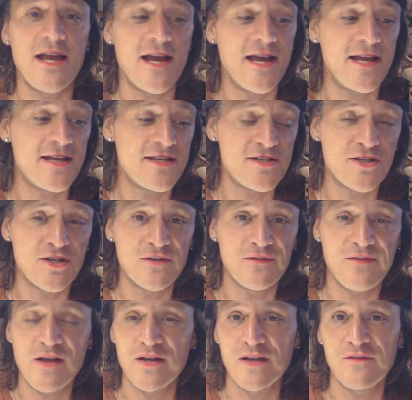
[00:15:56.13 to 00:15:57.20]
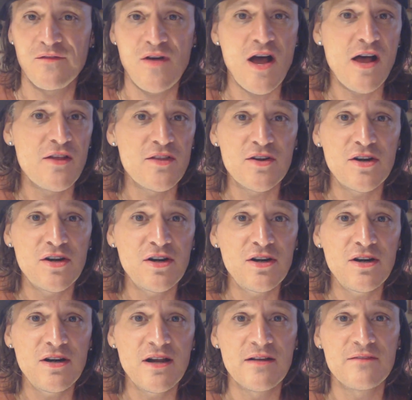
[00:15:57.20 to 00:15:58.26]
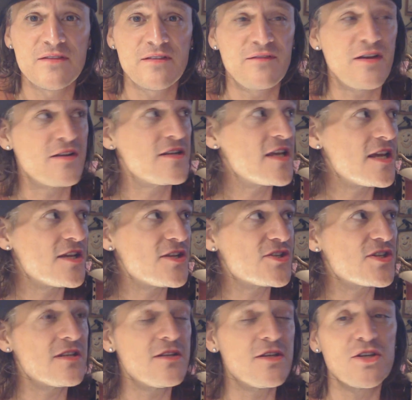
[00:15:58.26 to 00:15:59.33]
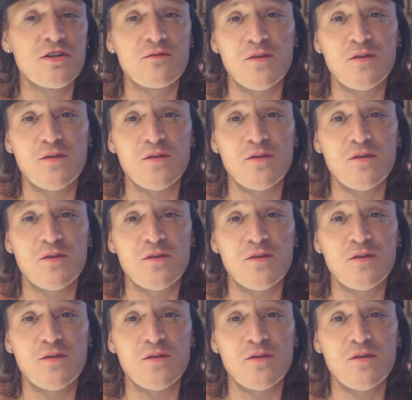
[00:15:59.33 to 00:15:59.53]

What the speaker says: as your founding father of the foundation, the